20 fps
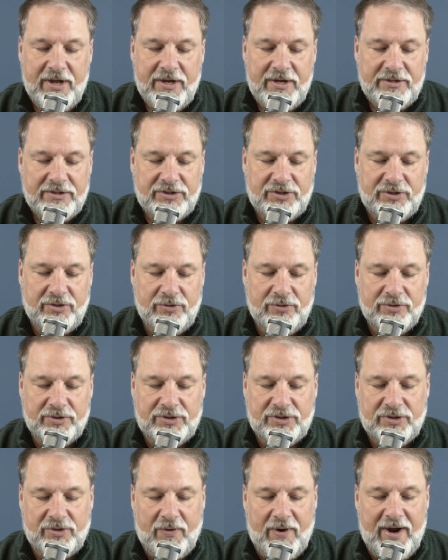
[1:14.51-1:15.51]

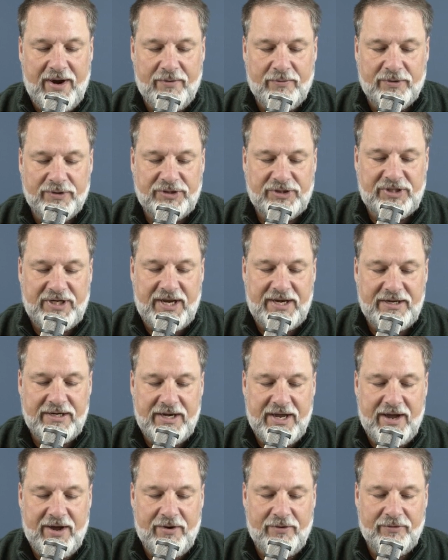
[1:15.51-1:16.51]
So I will send
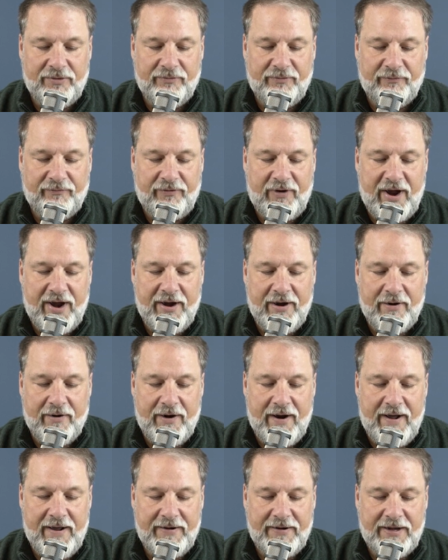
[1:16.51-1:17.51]
down
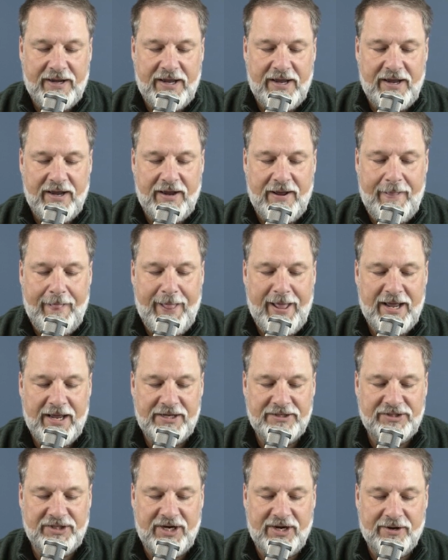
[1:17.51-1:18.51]
fire on King
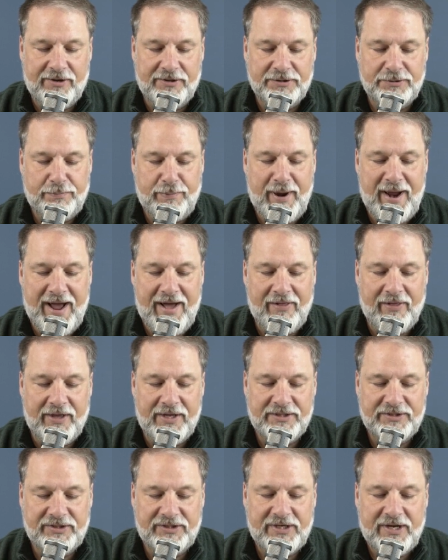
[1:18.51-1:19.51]
Hazael's
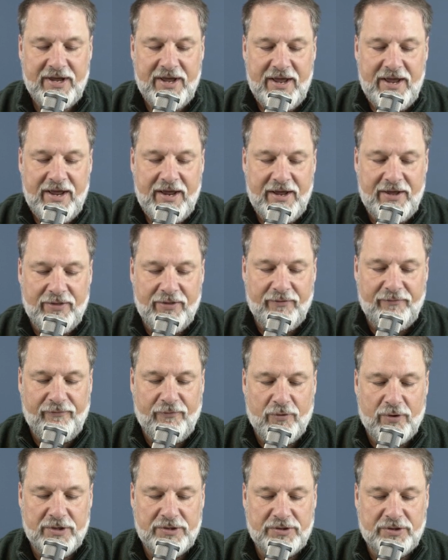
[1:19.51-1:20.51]
palace, and the
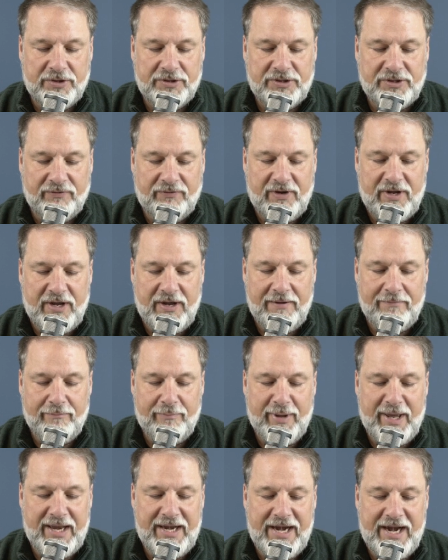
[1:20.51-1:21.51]
fortress of King
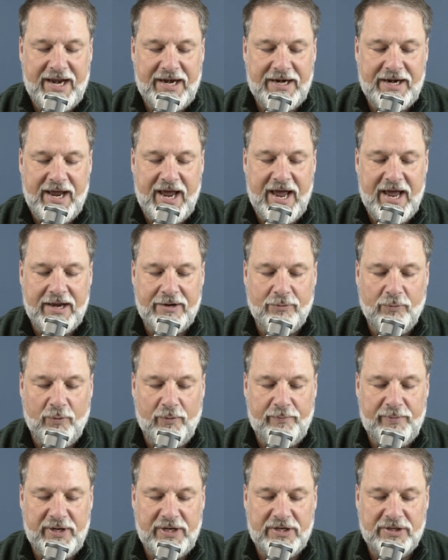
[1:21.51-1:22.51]
Ben-Hadad
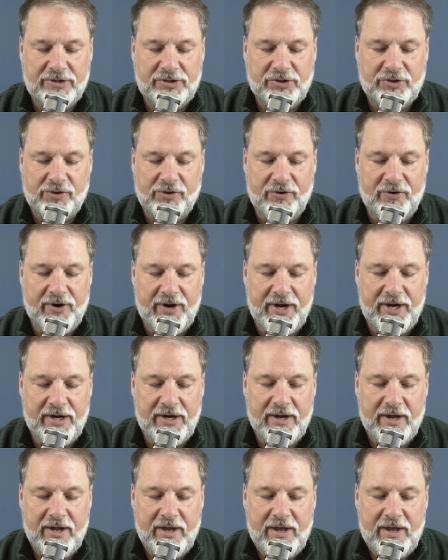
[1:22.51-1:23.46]
will be destroyed.